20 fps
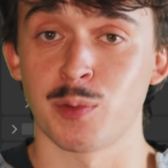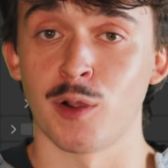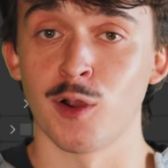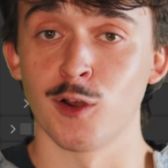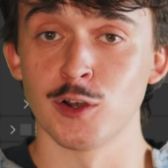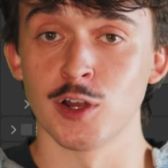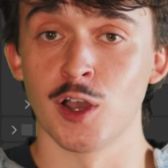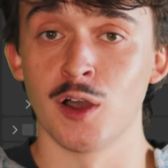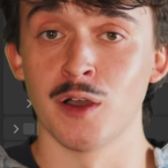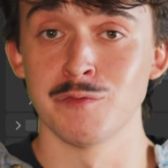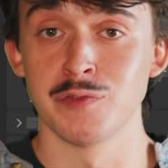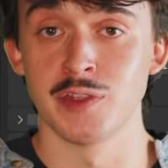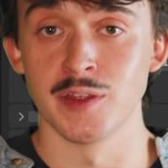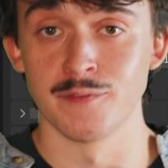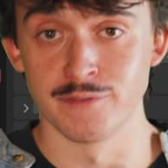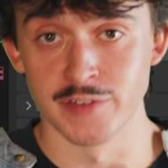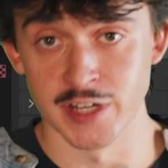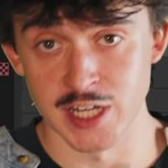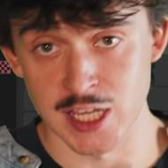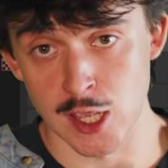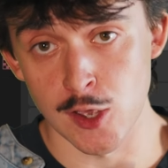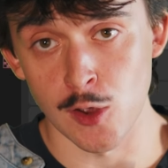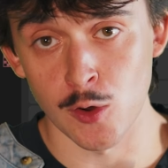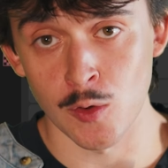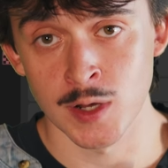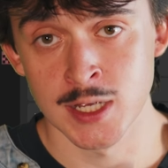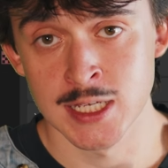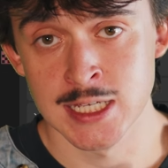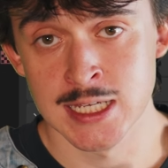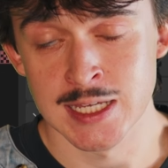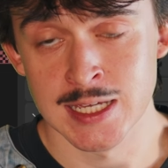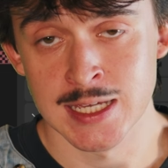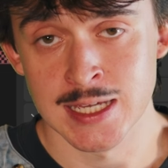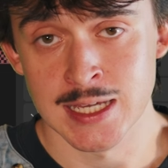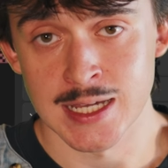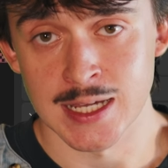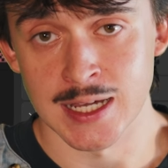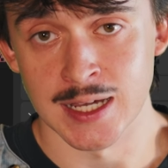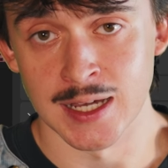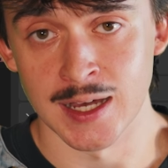part of the video.
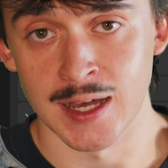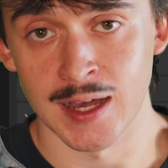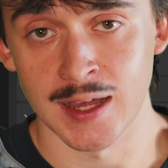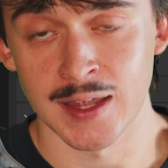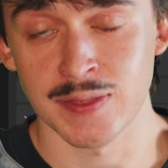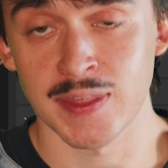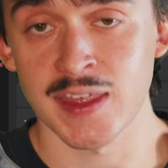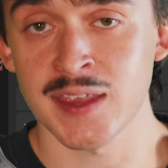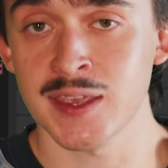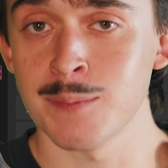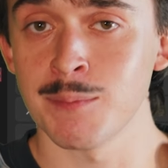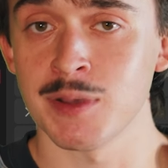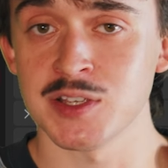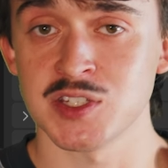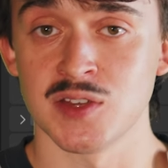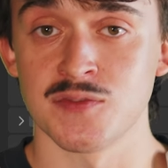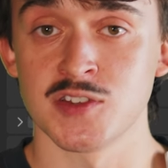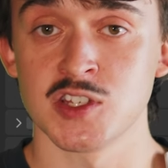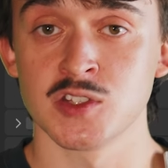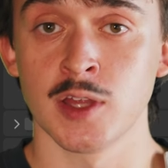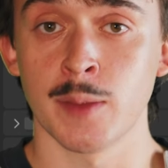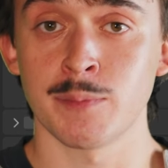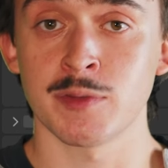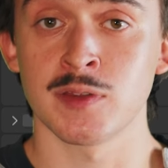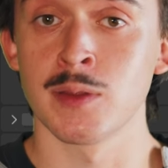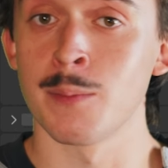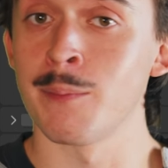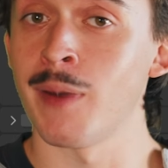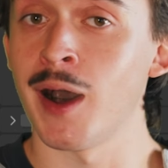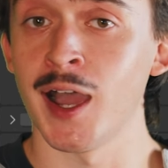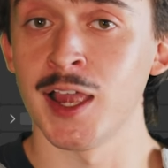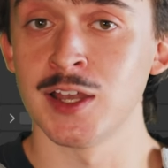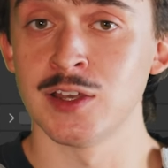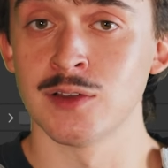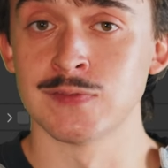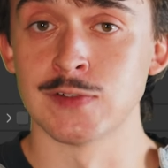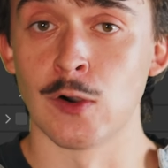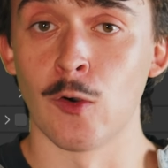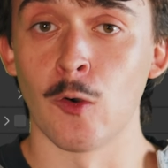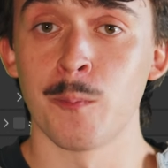I think it must have slipped to the mind
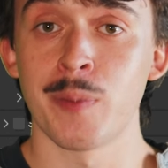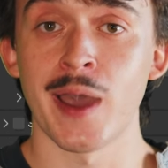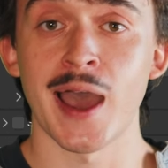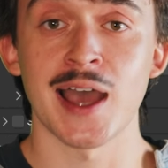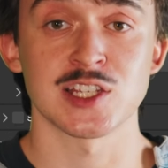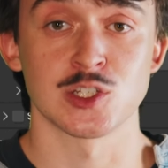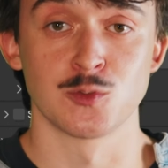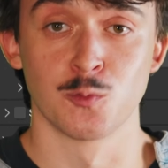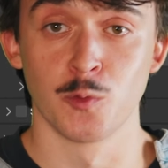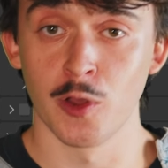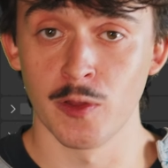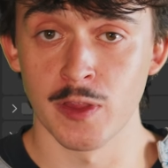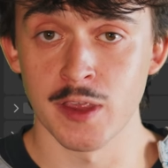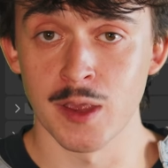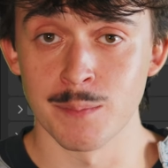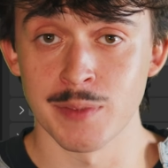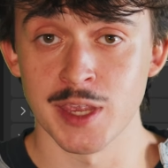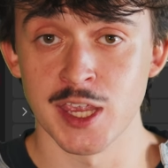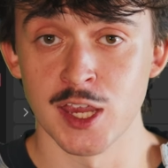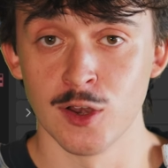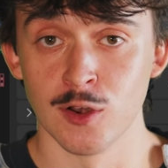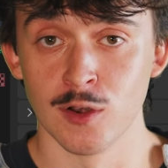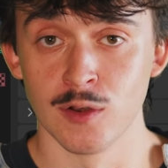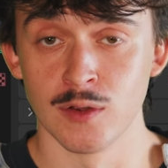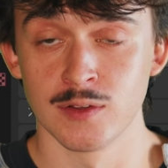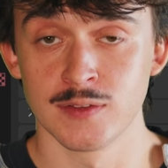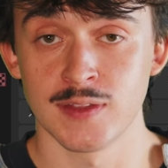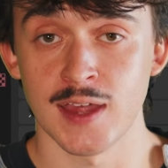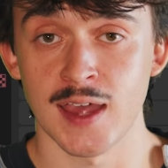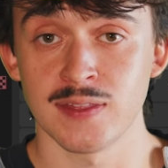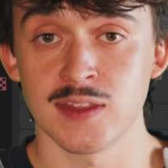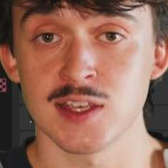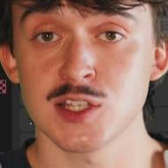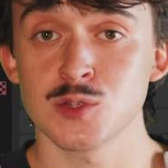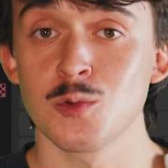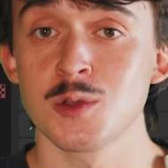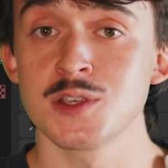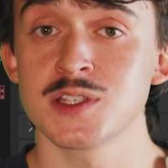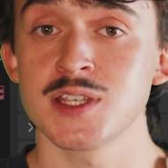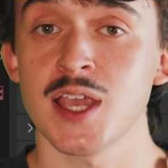of old past William here that
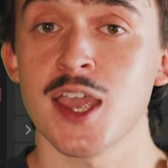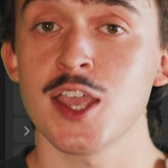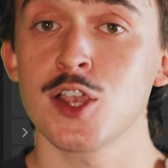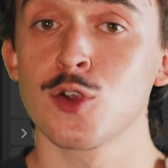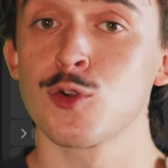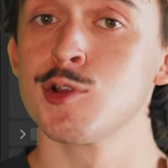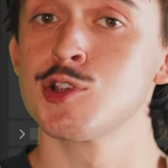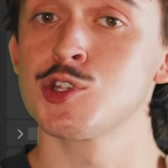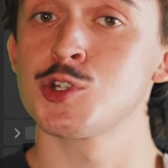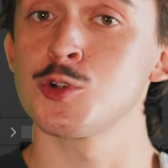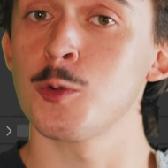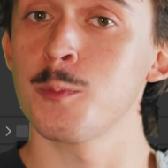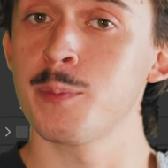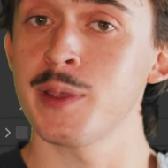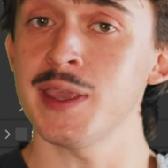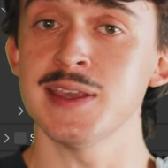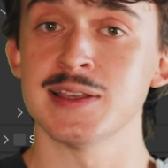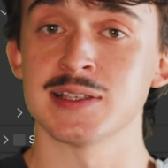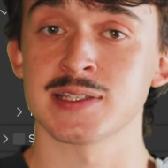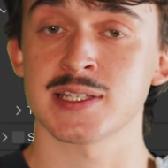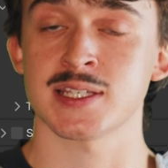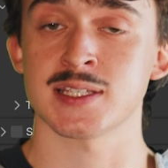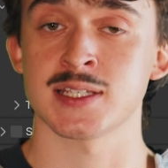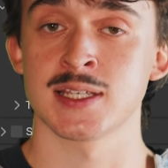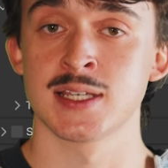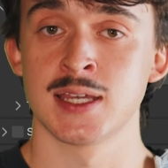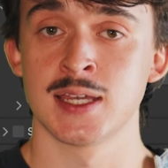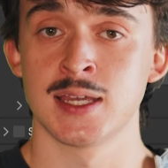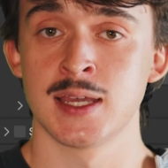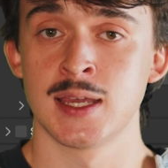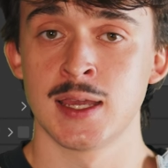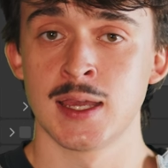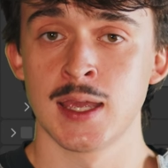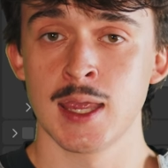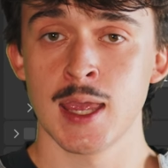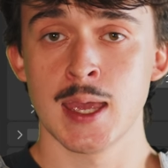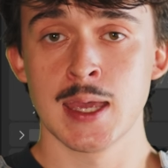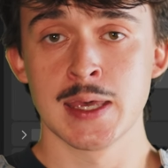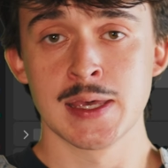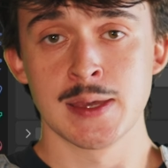this was a crucial piece.
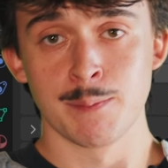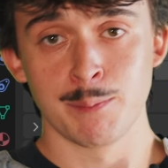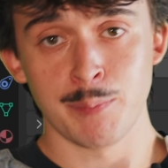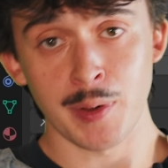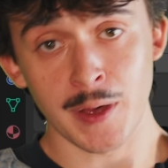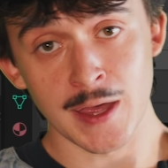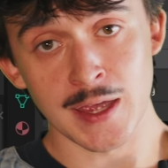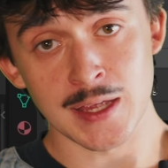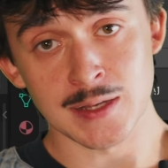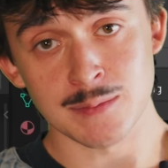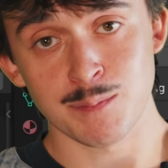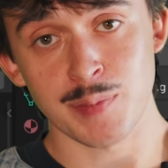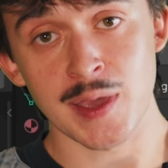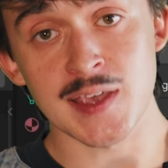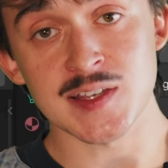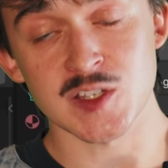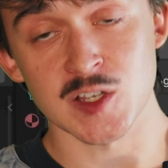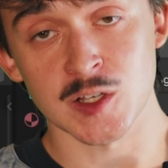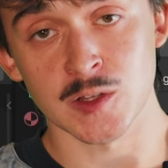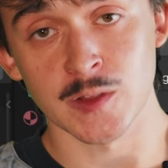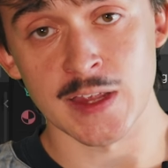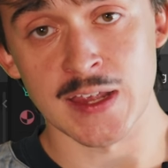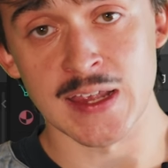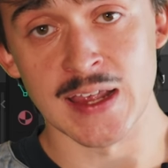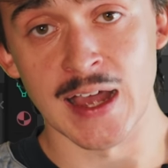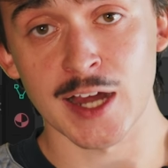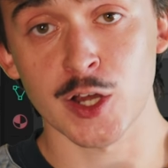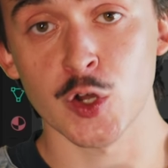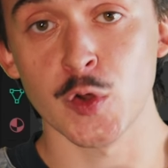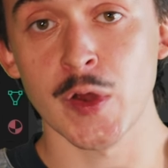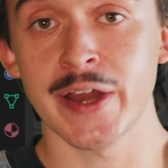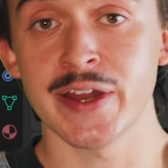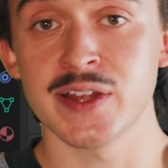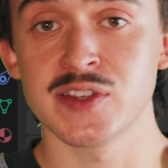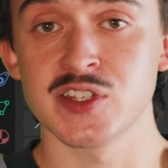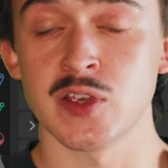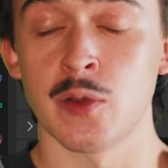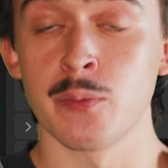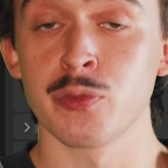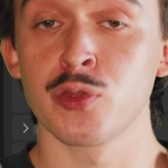But basically, I
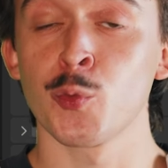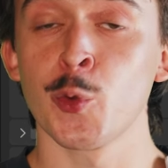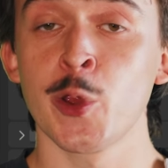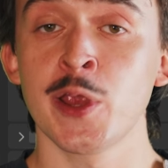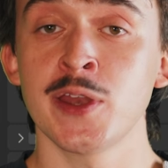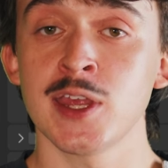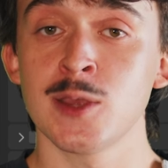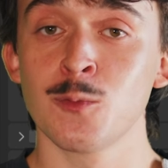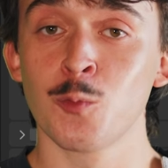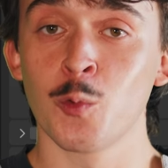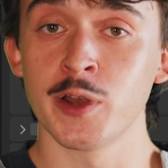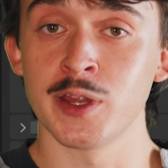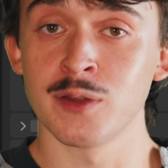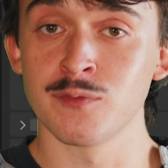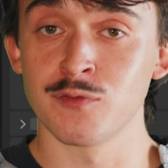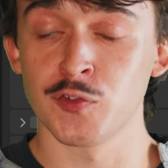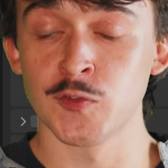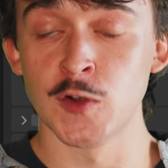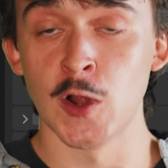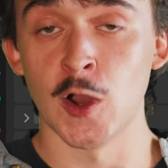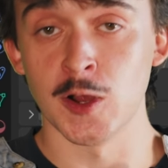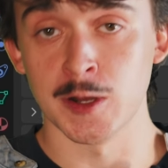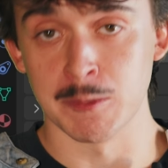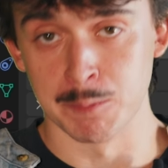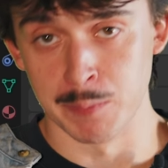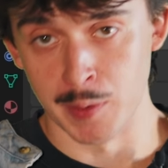created some 3D wooden frog